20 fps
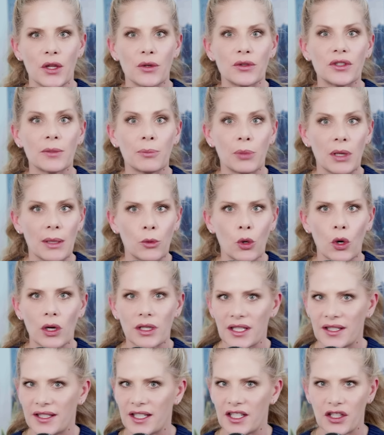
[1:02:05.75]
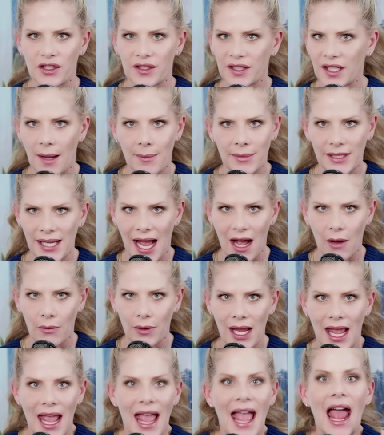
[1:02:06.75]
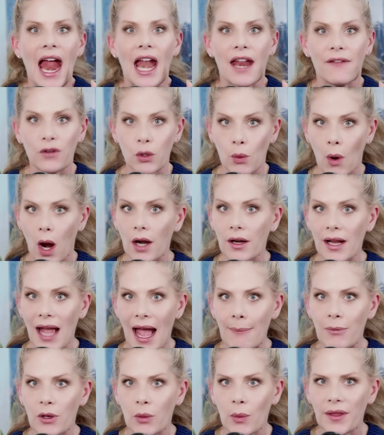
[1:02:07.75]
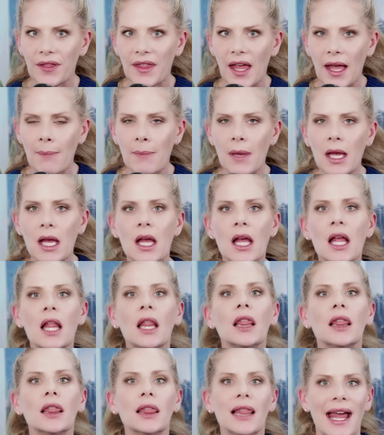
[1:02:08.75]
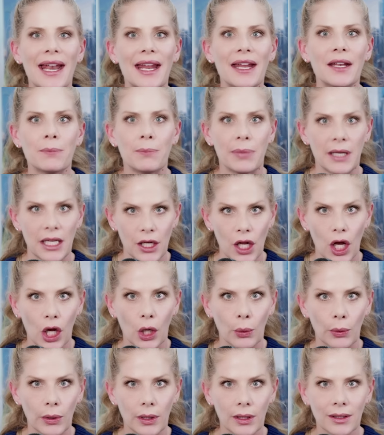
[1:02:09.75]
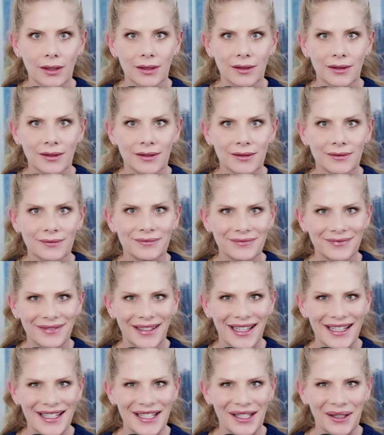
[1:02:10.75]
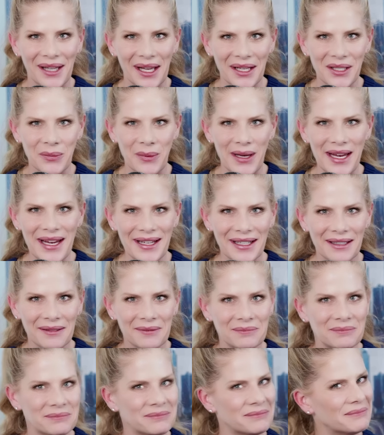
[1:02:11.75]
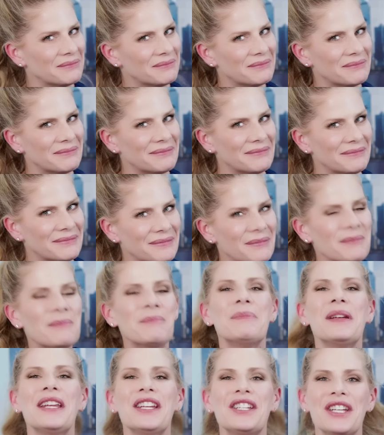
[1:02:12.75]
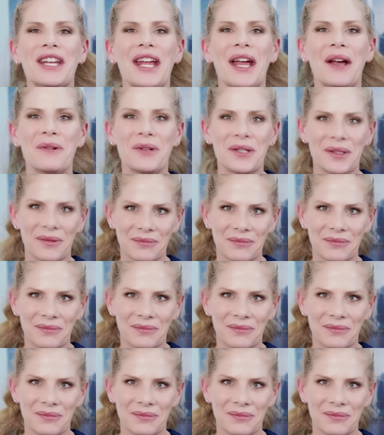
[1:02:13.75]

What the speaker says: those Supreme Court decisions come down. And if you aren't happy with them, let it be known. Until next week, peachy out.